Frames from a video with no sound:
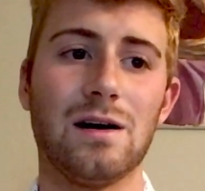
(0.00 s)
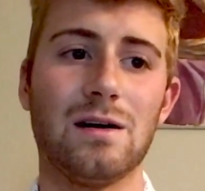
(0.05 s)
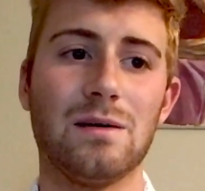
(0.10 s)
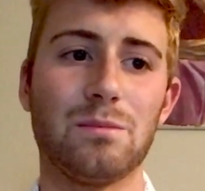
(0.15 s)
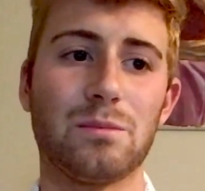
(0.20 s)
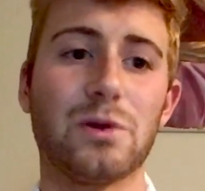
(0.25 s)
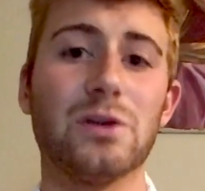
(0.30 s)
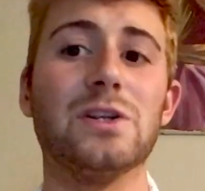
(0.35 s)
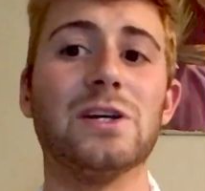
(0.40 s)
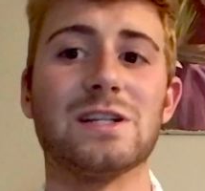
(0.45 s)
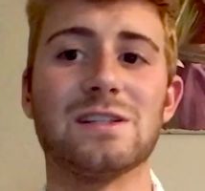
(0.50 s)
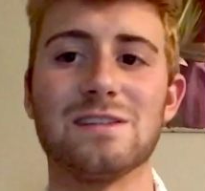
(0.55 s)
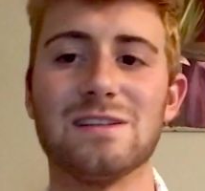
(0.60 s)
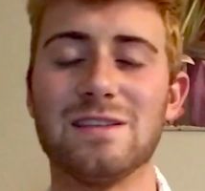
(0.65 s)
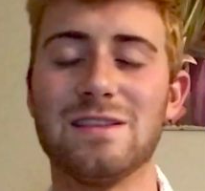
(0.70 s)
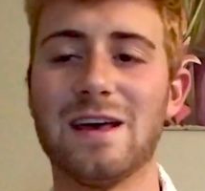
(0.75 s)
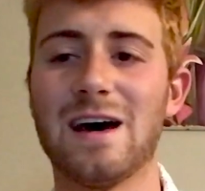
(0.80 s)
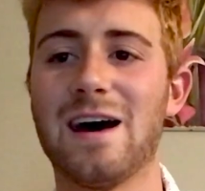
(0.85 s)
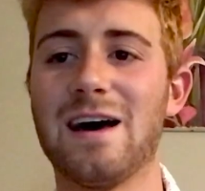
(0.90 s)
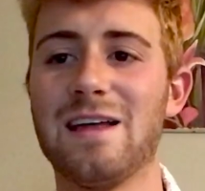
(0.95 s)
predicted
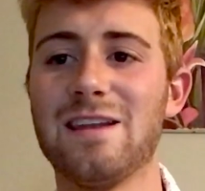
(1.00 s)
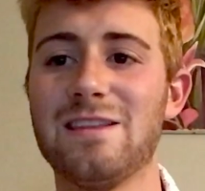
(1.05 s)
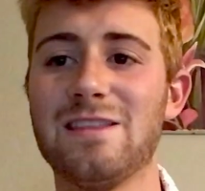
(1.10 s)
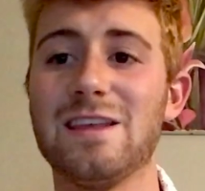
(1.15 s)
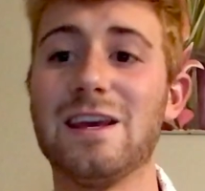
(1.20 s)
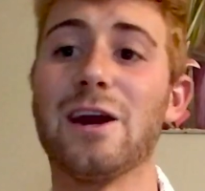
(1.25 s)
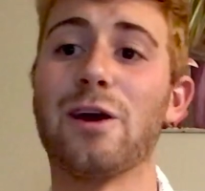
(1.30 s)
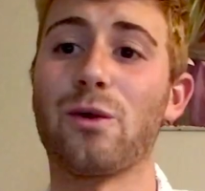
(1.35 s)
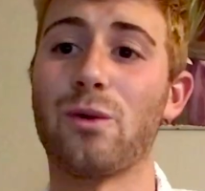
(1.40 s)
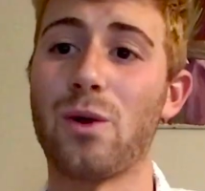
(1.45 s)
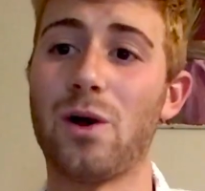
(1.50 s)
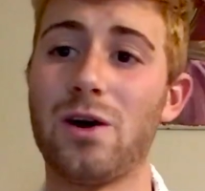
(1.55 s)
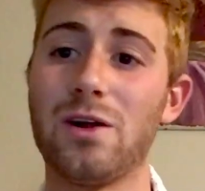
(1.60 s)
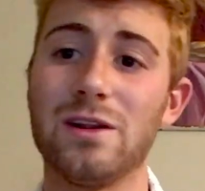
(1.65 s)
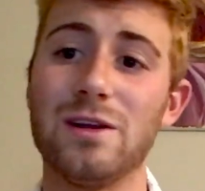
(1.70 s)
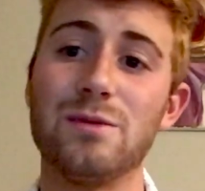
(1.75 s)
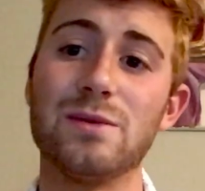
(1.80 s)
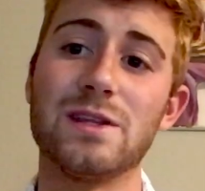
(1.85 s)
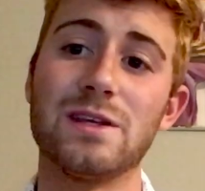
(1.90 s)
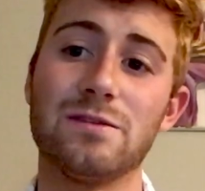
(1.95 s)
that the air
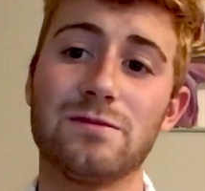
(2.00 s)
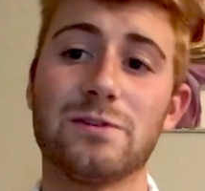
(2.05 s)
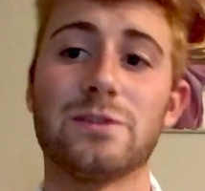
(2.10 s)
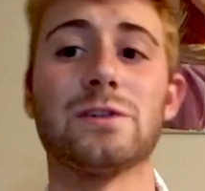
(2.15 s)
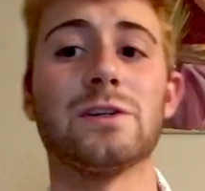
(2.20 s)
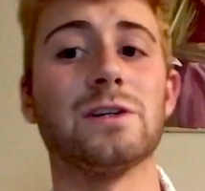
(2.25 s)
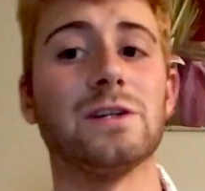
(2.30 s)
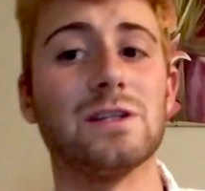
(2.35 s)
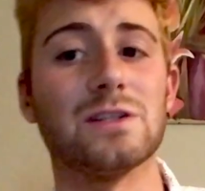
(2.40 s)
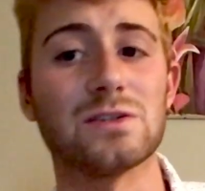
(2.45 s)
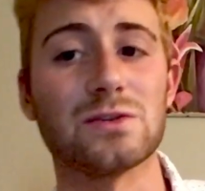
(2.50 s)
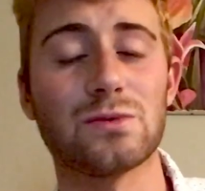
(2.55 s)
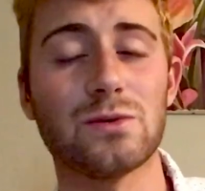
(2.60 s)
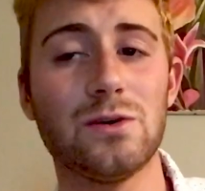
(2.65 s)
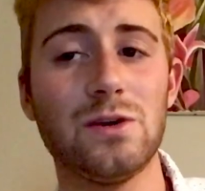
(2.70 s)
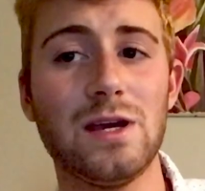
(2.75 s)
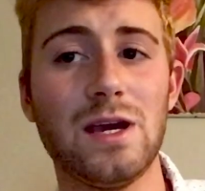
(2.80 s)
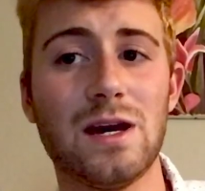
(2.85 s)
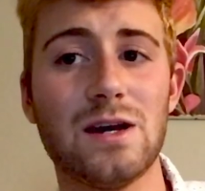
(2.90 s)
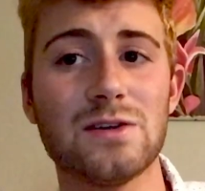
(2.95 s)
quality within fraternity and
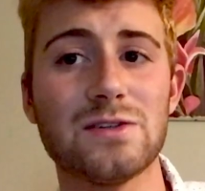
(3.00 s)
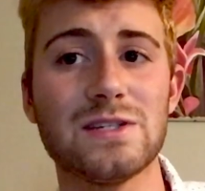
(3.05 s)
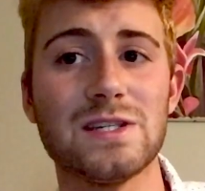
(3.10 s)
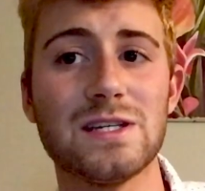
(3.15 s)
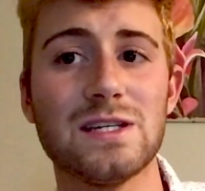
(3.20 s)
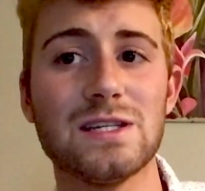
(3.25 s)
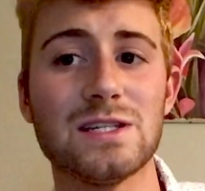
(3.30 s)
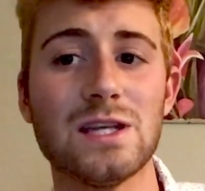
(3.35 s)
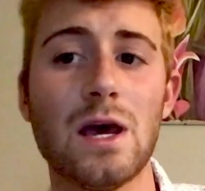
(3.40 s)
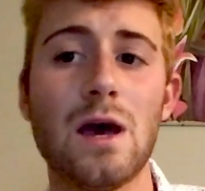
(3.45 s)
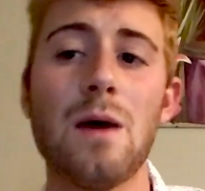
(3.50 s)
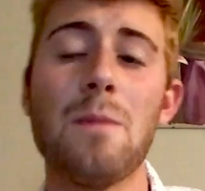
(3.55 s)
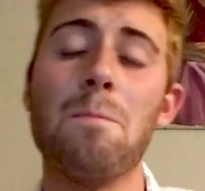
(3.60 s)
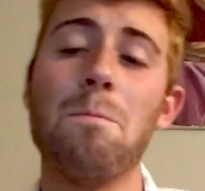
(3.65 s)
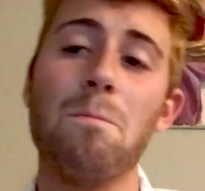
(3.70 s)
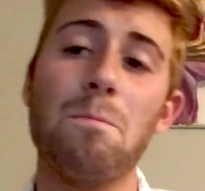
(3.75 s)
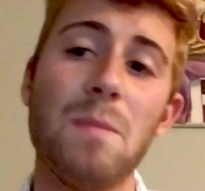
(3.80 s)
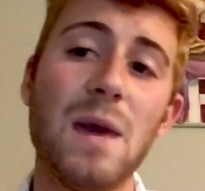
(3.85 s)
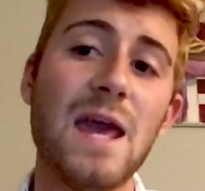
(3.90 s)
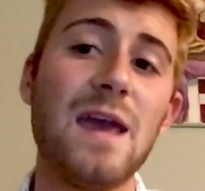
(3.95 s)
sorority houses
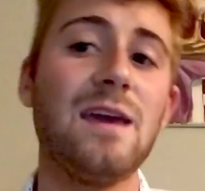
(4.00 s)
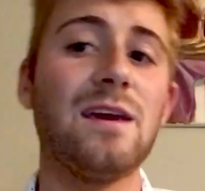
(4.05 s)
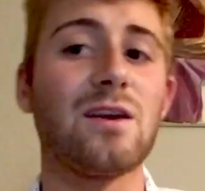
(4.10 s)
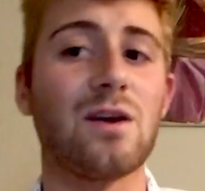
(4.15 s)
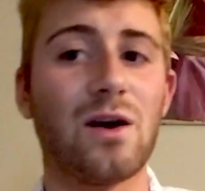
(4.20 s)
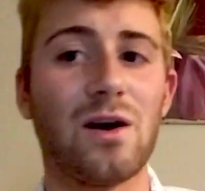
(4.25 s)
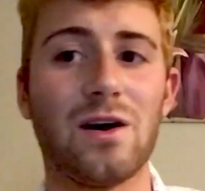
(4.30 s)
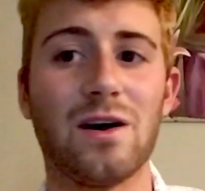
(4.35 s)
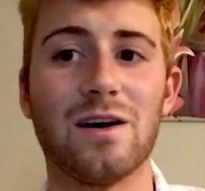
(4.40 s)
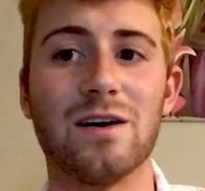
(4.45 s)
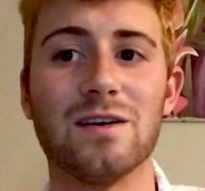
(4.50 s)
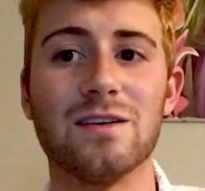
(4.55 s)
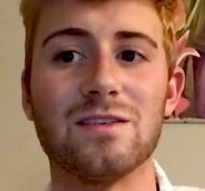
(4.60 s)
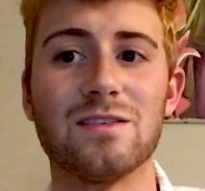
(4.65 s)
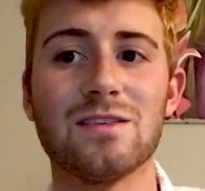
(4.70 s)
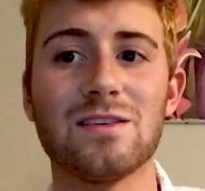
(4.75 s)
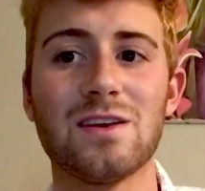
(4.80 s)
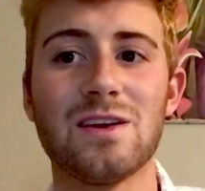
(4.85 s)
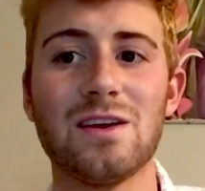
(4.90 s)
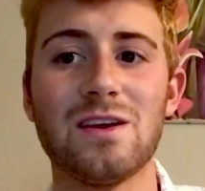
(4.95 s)
may
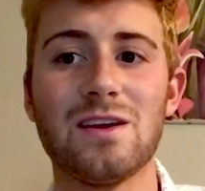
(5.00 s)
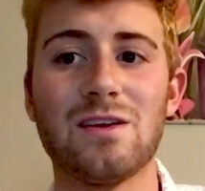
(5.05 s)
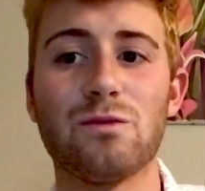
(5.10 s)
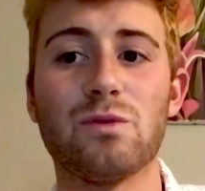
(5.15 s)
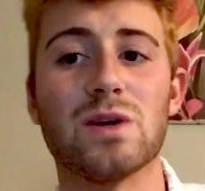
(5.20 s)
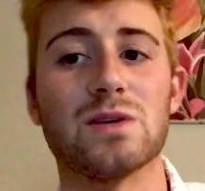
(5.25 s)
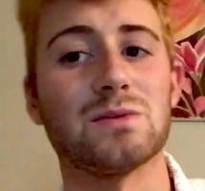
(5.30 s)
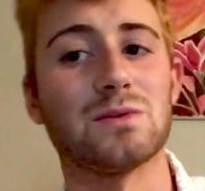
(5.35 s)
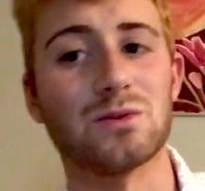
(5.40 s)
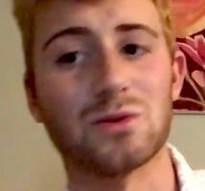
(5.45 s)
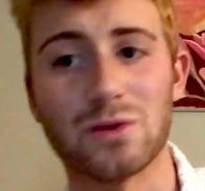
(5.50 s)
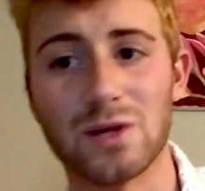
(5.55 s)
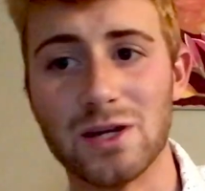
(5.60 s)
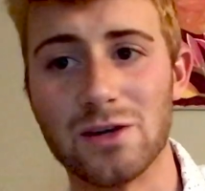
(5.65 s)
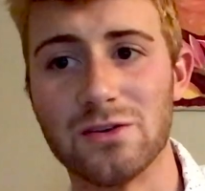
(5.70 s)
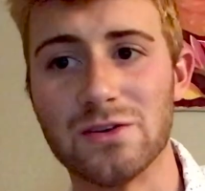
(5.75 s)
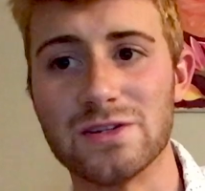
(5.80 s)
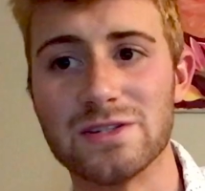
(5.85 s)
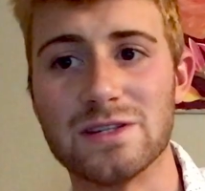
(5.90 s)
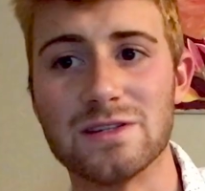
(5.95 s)
cause respiratory
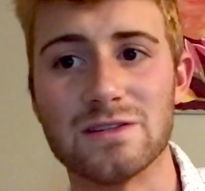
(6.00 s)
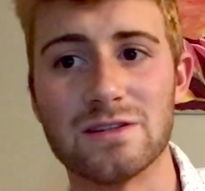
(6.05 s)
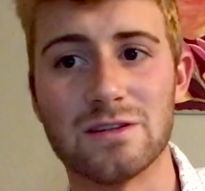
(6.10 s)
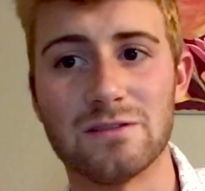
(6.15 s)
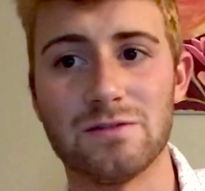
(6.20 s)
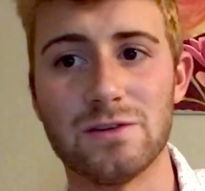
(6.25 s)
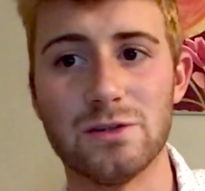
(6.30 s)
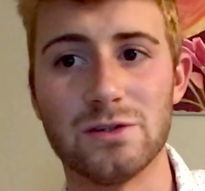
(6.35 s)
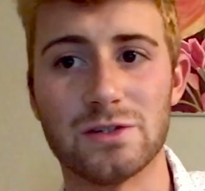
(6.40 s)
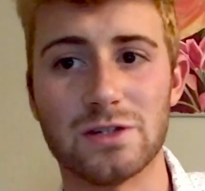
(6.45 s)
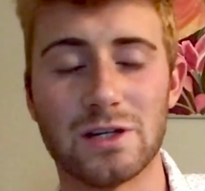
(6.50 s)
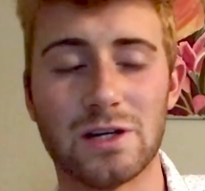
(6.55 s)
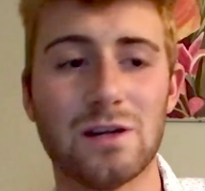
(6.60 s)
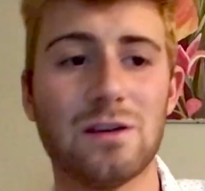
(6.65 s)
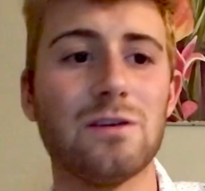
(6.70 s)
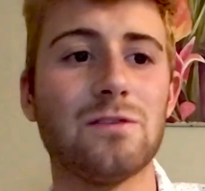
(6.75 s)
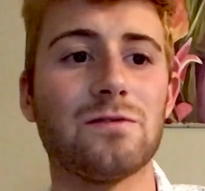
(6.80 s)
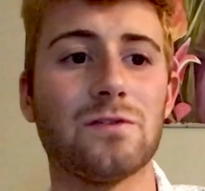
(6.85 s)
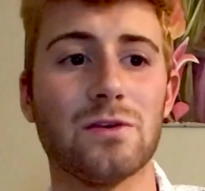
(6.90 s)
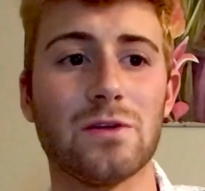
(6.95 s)
illnesses in the future
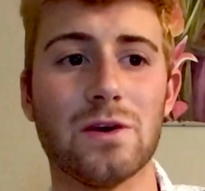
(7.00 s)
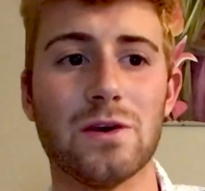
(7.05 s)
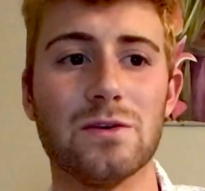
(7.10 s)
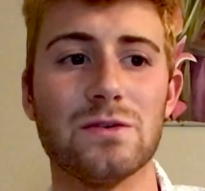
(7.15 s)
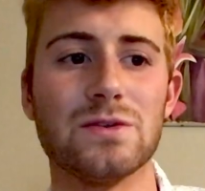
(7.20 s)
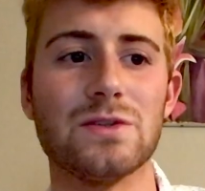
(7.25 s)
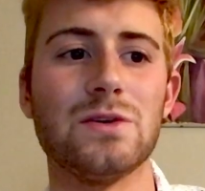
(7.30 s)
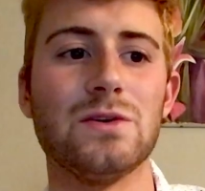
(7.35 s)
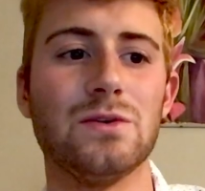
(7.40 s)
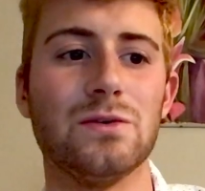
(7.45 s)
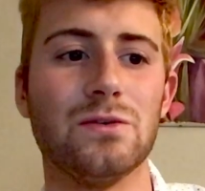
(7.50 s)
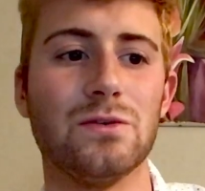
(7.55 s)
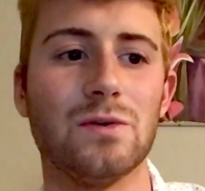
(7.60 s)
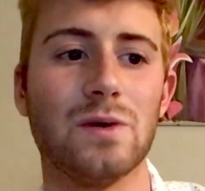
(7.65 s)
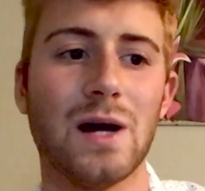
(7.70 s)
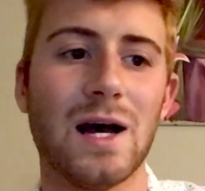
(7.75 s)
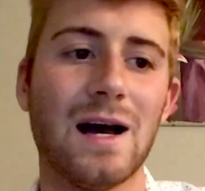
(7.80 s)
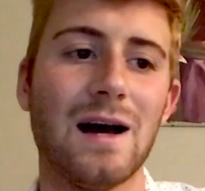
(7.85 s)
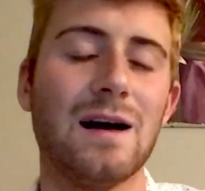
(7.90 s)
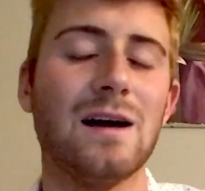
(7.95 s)
for those who
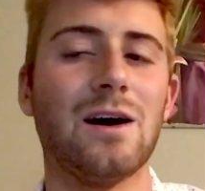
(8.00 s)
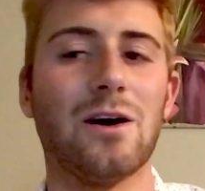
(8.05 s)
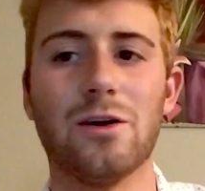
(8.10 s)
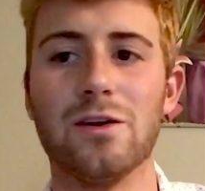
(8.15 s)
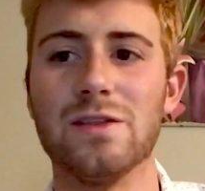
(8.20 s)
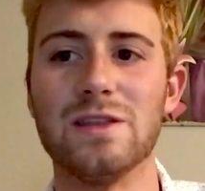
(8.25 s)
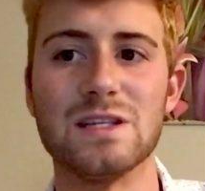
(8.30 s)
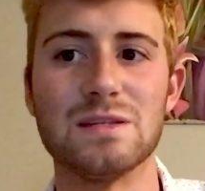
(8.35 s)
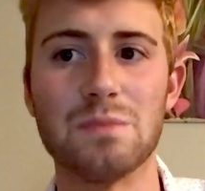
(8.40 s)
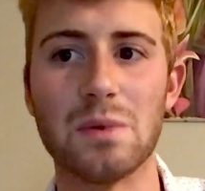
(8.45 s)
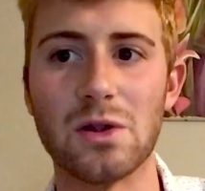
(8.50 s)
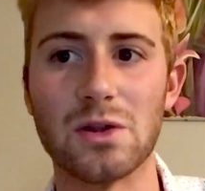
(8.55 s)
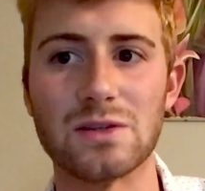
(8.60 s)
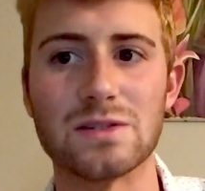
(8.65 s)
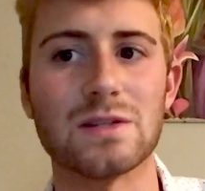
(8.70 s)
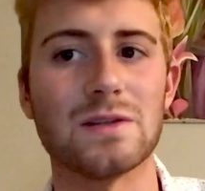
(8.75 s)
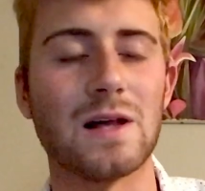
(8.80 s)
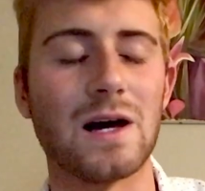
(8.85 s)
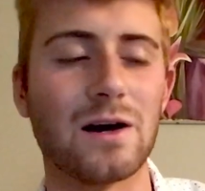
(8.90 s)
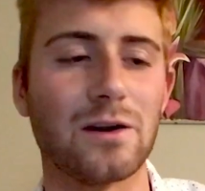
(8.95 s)
are in these buildings a
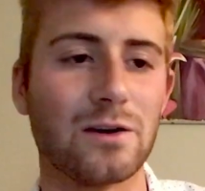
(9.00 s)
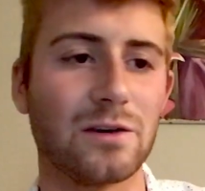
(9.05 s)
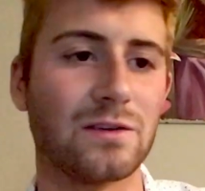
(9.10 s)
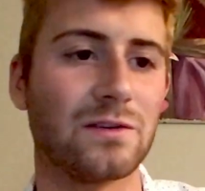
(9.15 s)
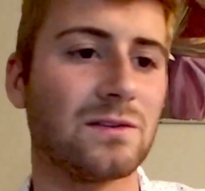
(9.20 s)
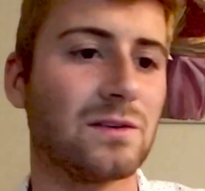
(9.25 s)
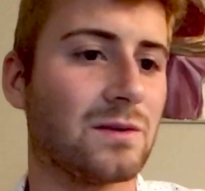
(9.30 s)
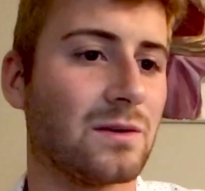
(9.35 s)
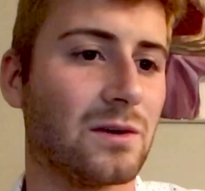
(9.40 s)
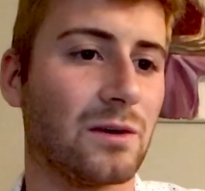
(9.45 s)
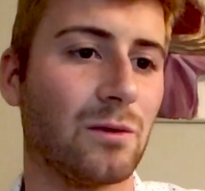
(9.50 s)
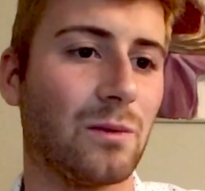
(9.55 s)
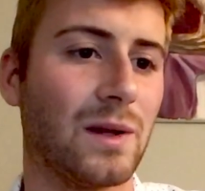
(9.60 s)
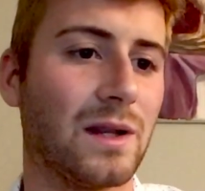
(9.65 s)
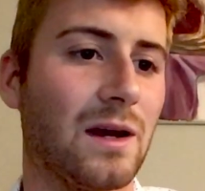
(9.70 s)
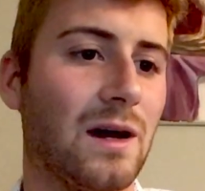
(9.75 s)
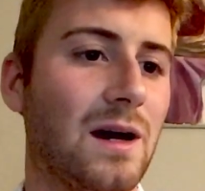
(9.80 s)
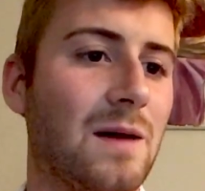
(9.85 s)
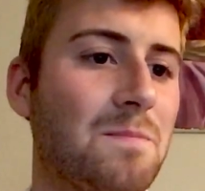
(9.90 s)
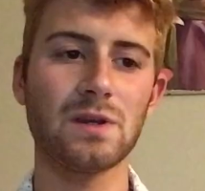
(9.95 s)
lot or
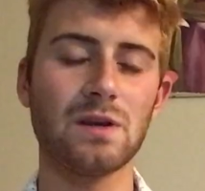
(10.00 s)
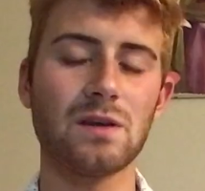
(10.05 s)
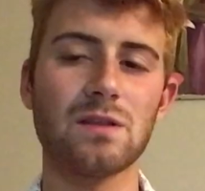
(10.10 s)
whatnot.